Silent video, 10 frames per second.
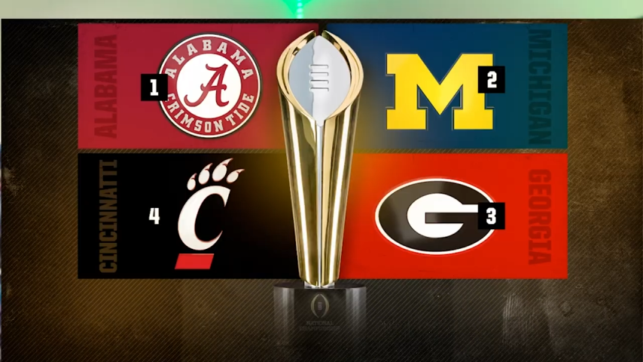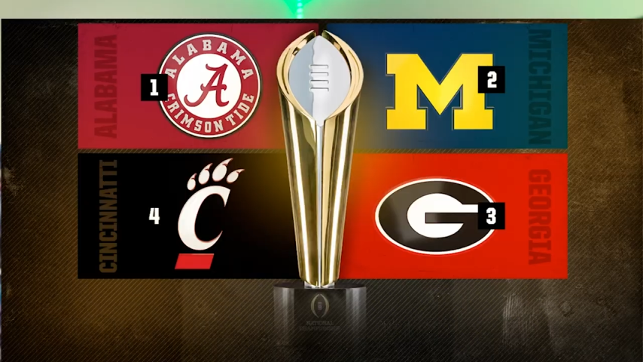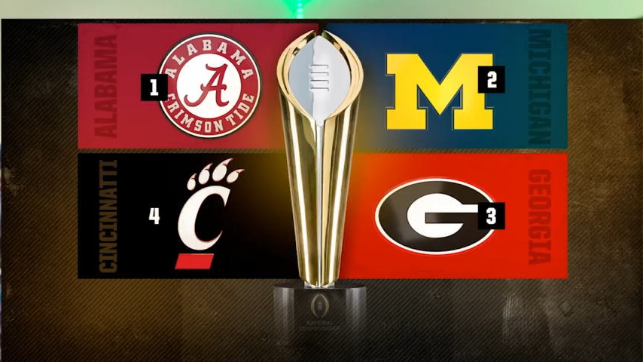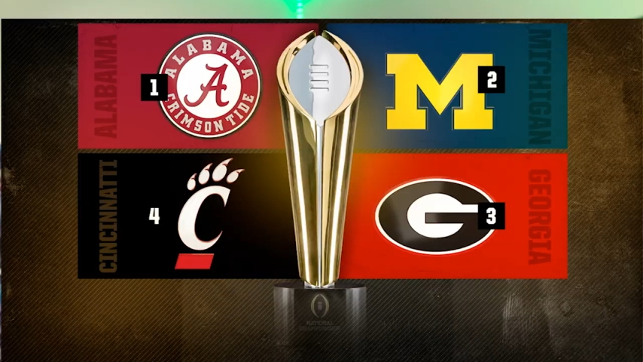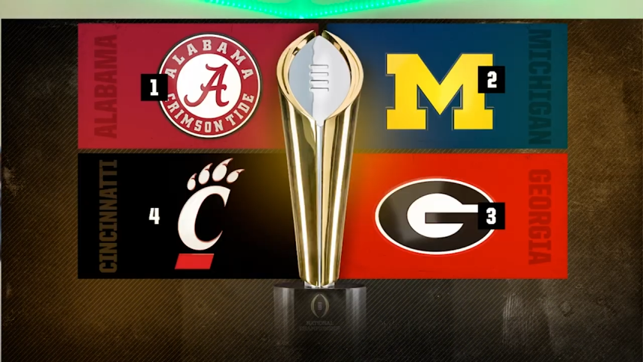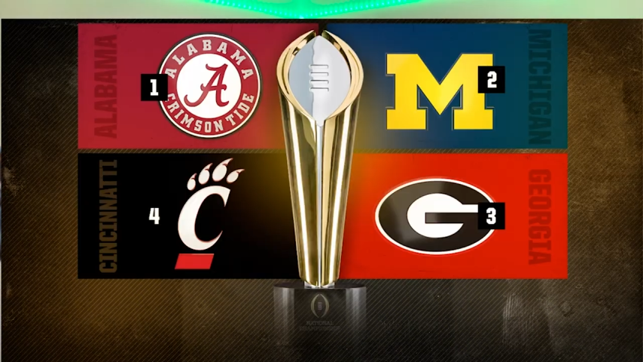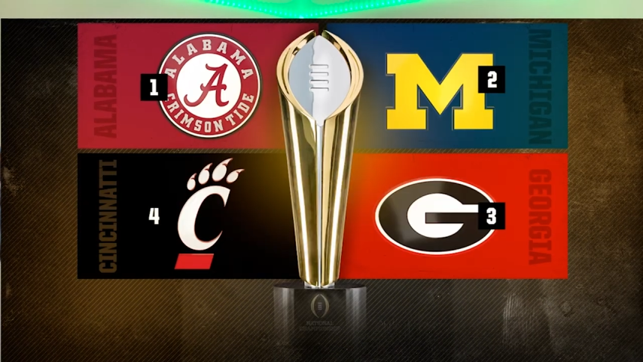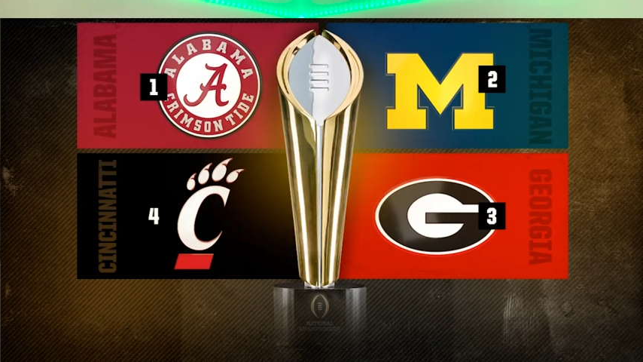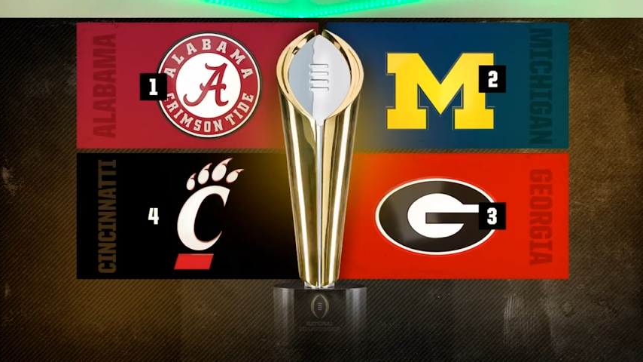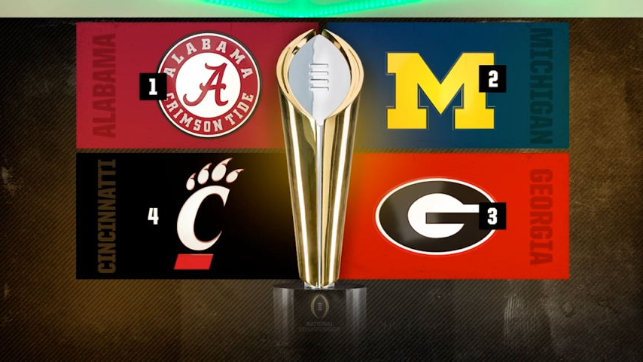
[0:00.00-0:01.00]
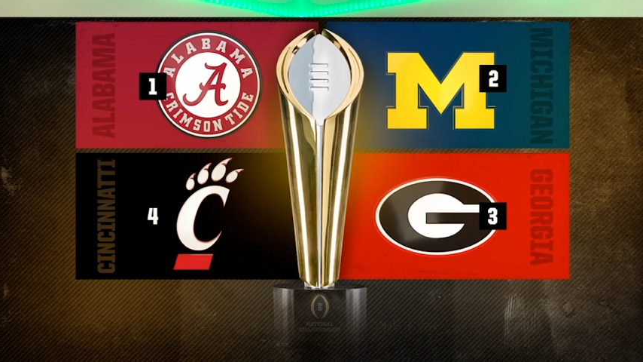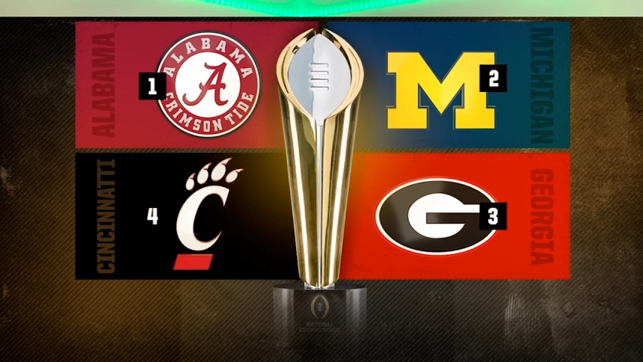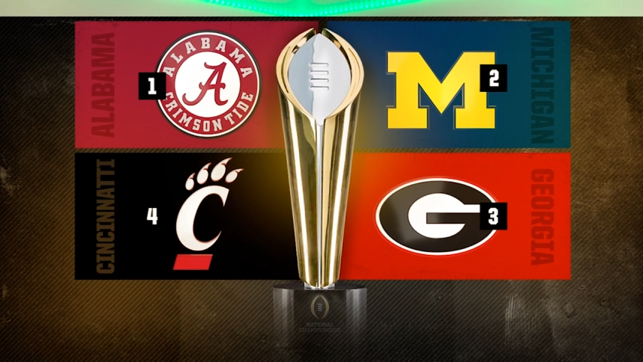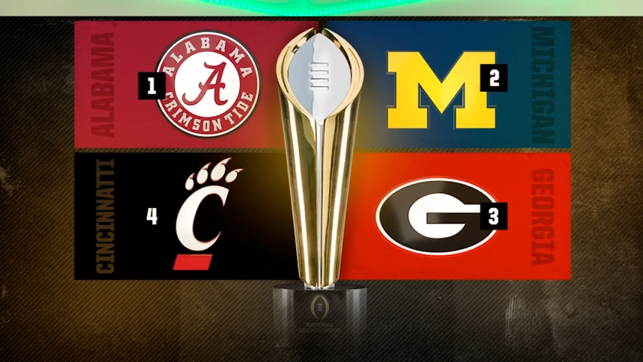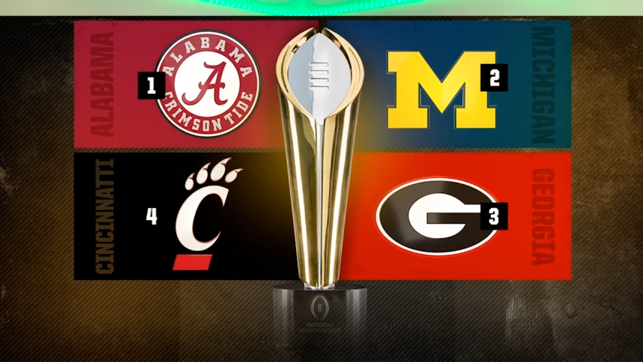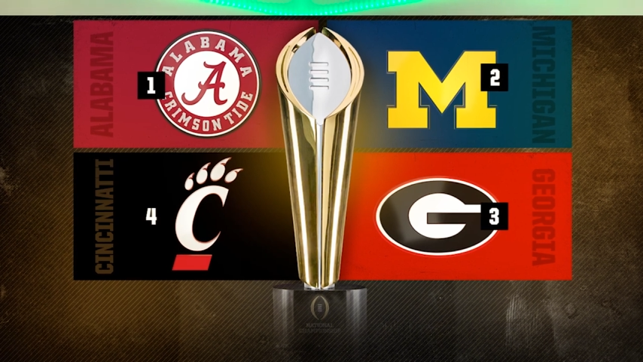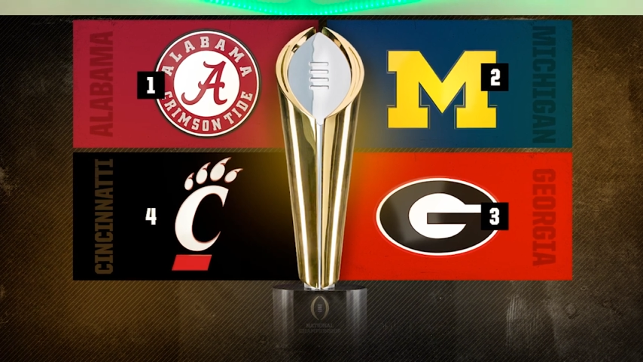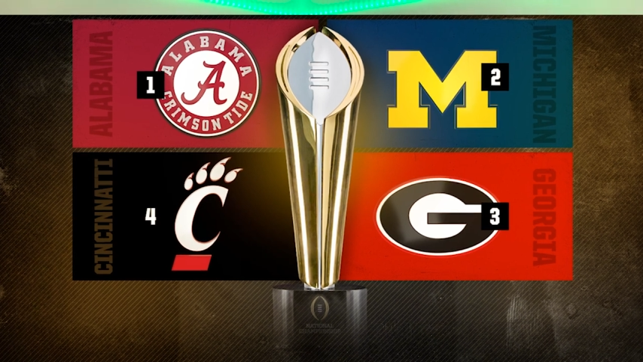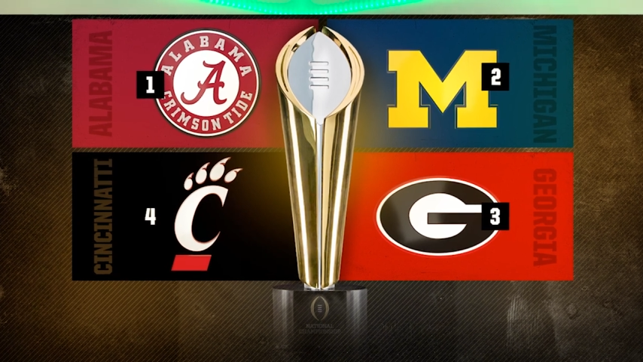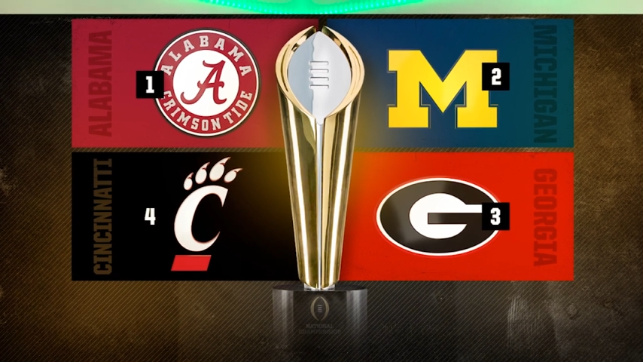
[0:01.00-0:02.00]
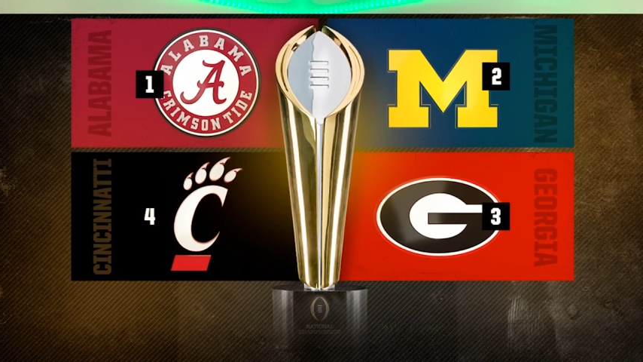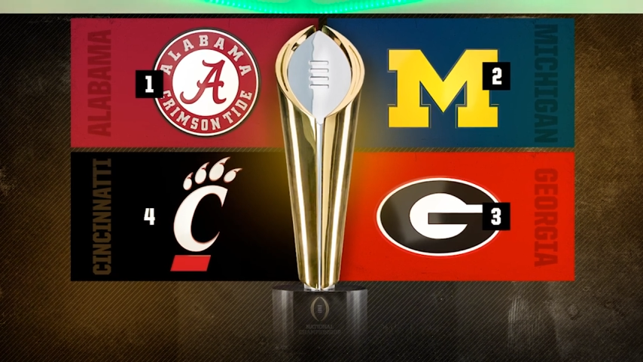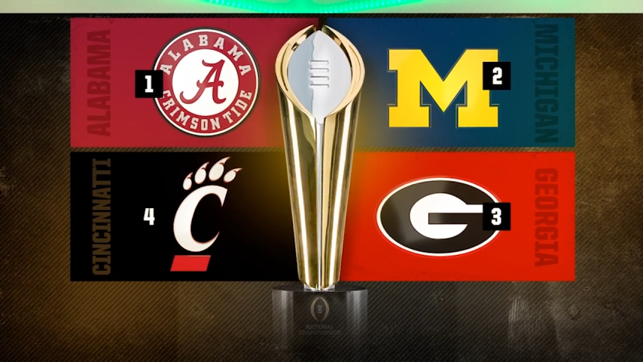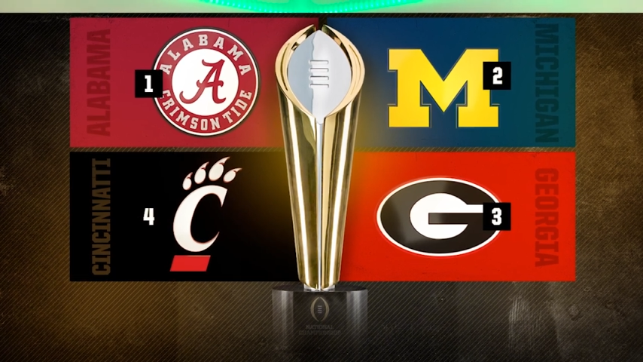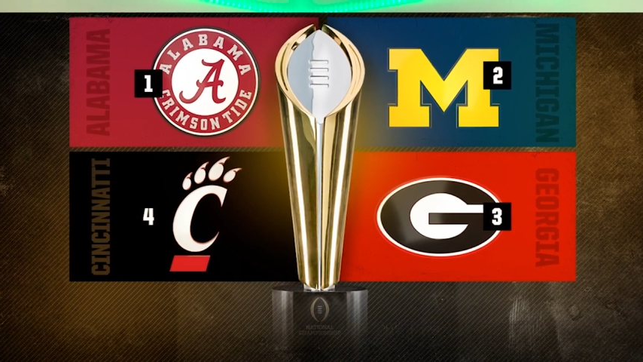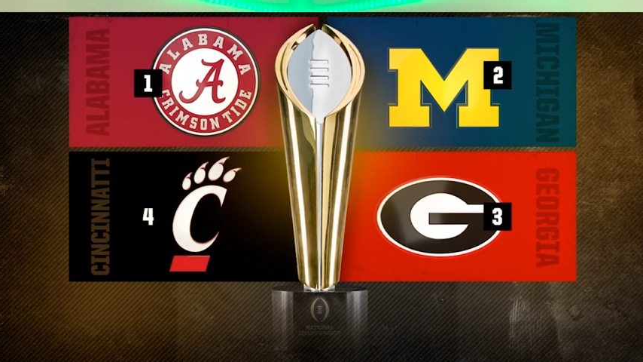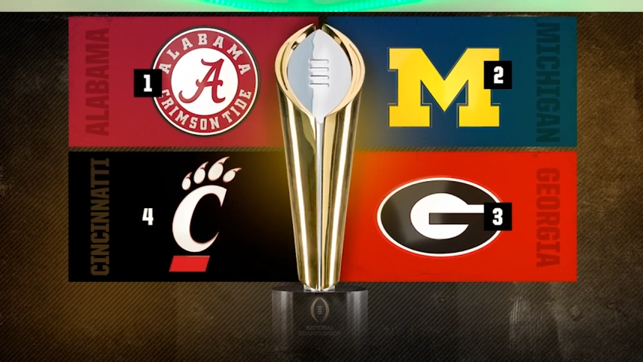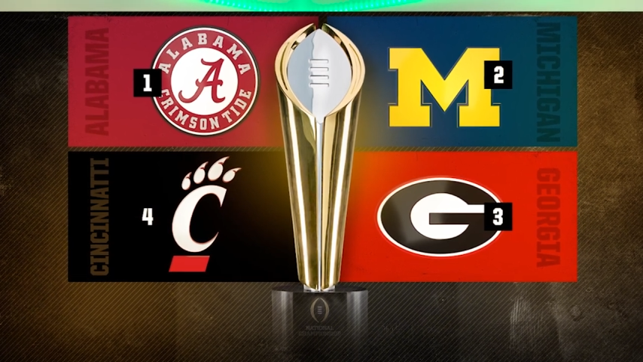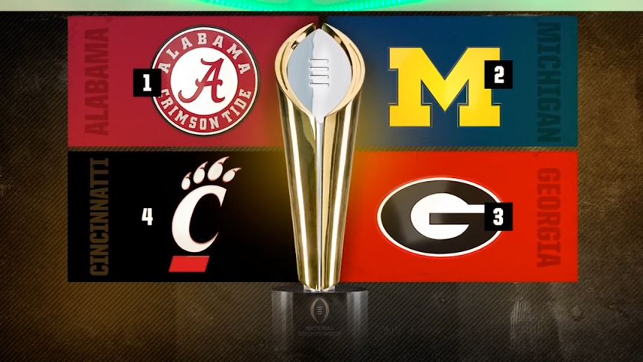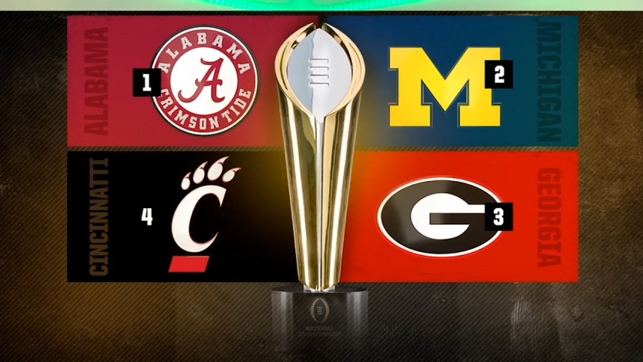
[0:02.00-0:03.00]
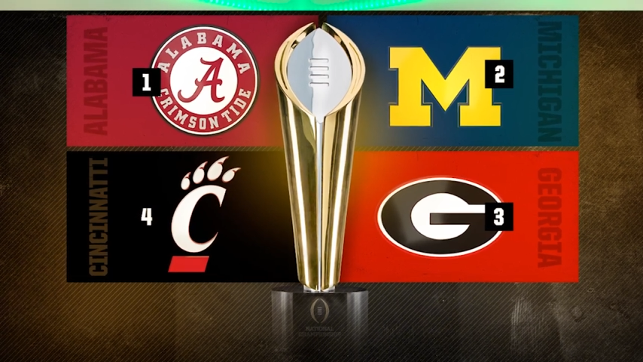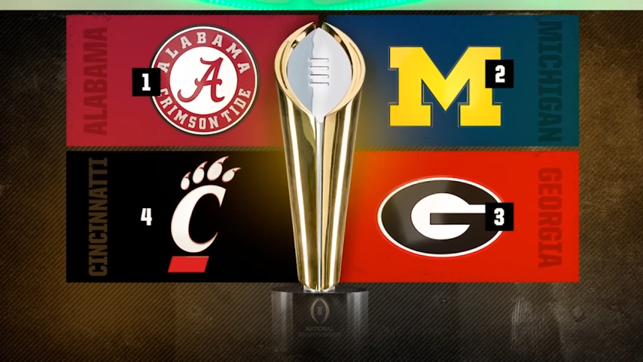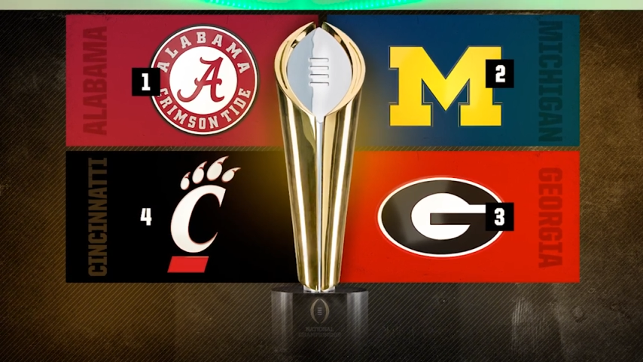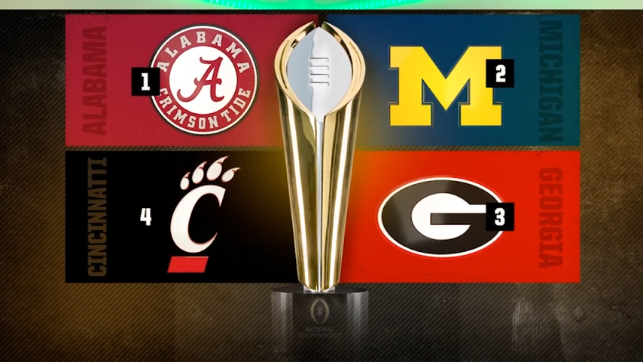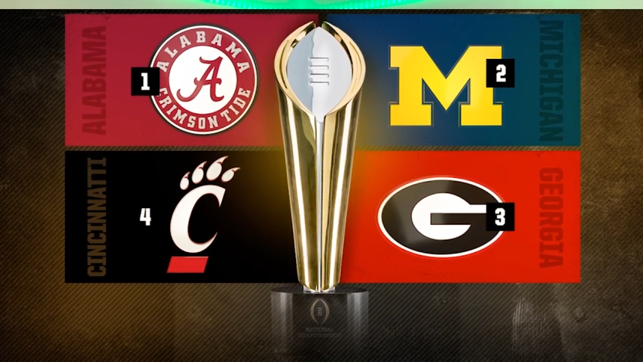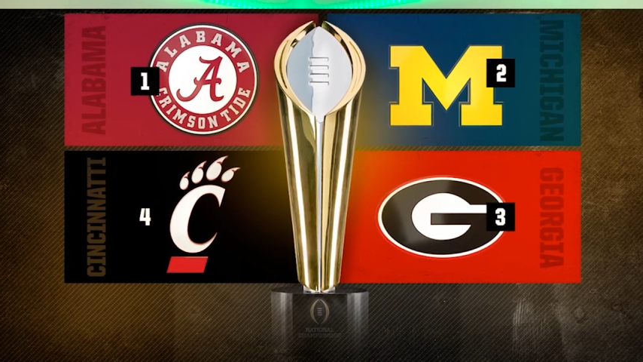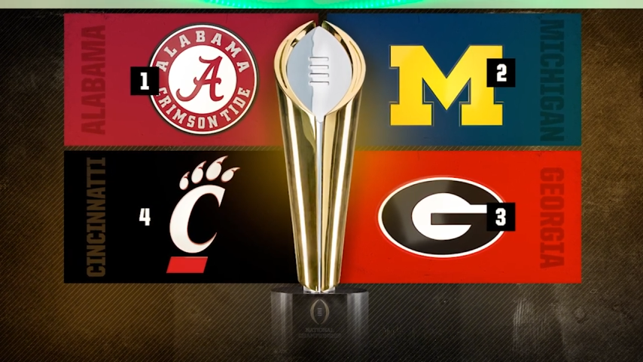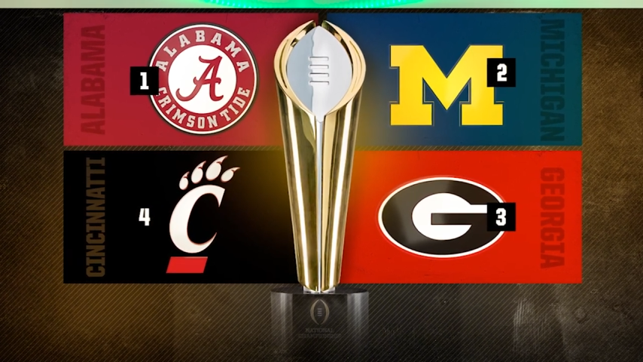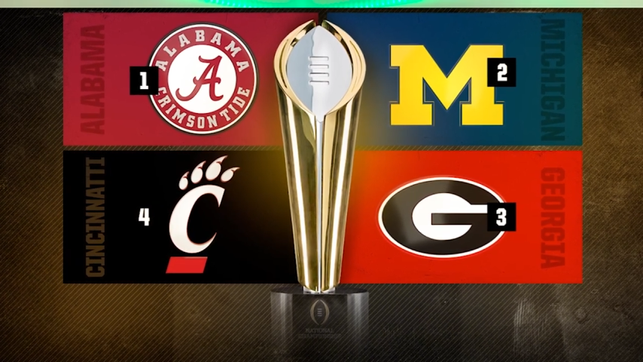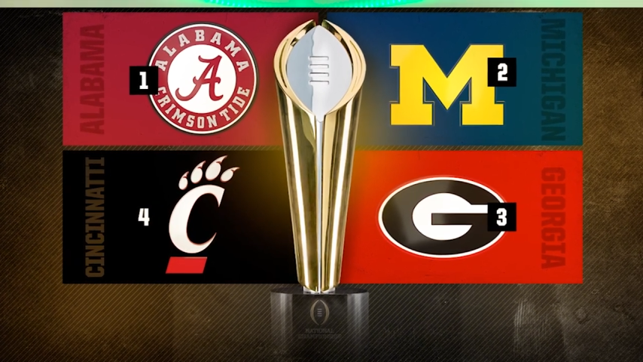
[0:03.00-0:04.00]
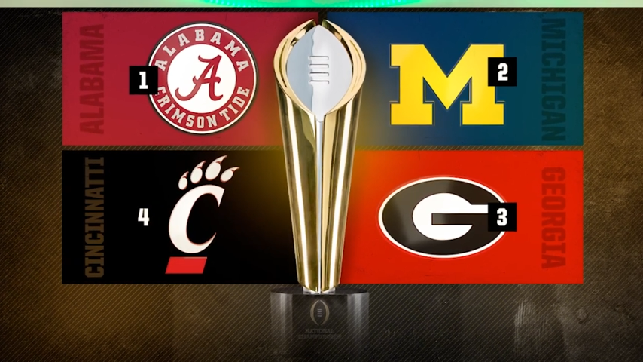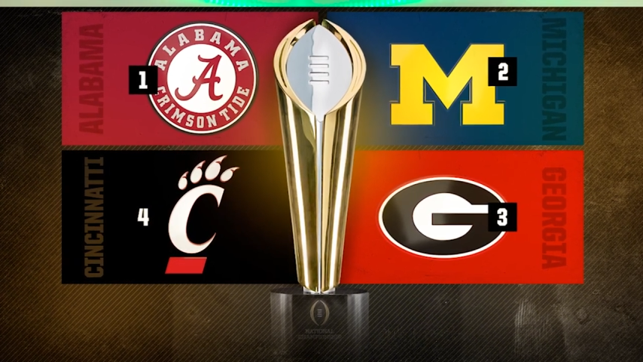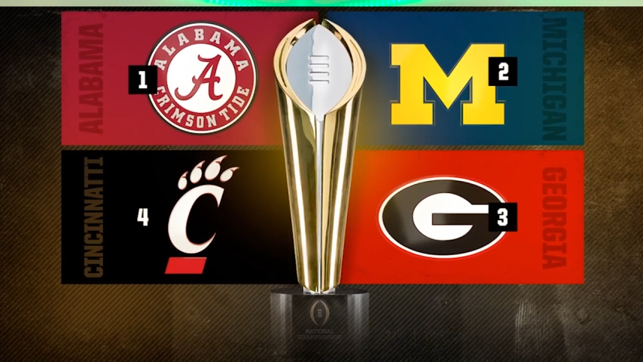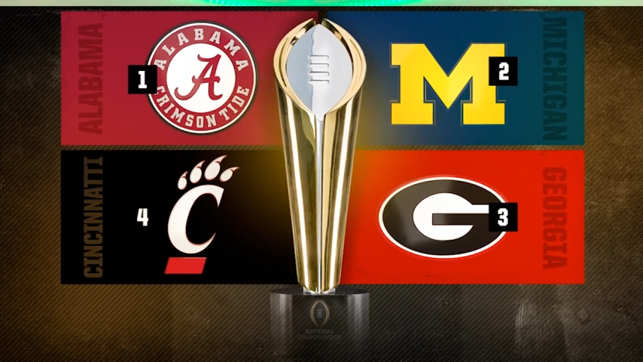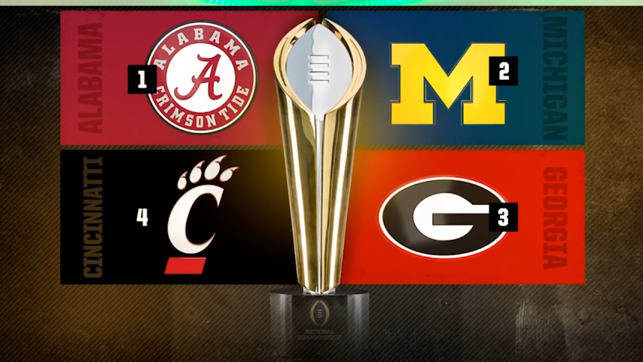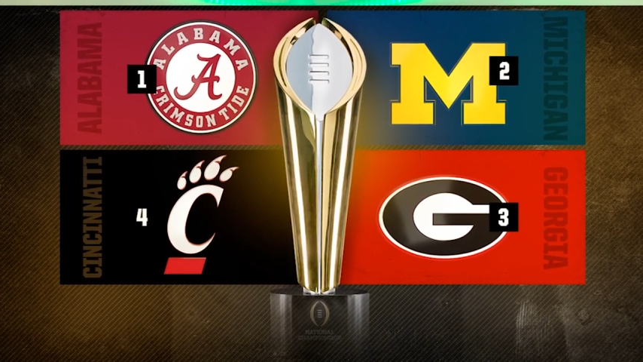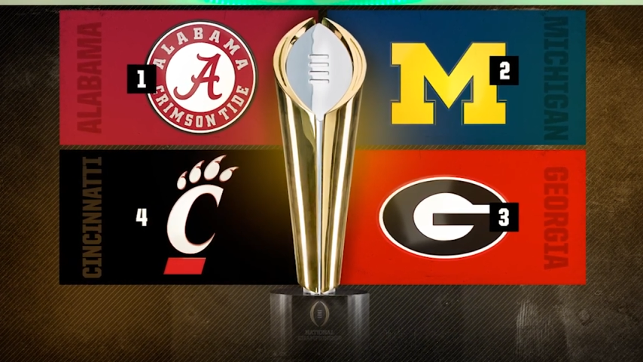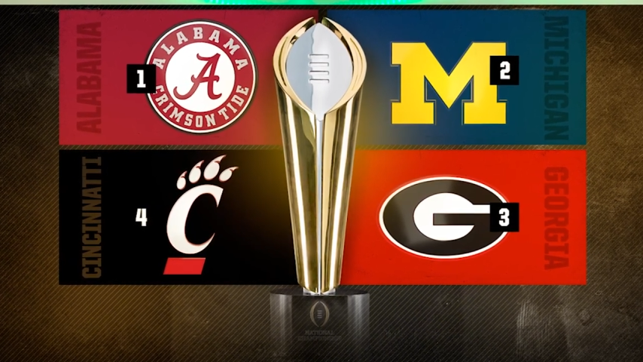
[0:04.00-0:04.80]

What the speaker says: Nobody's mouth can be seen.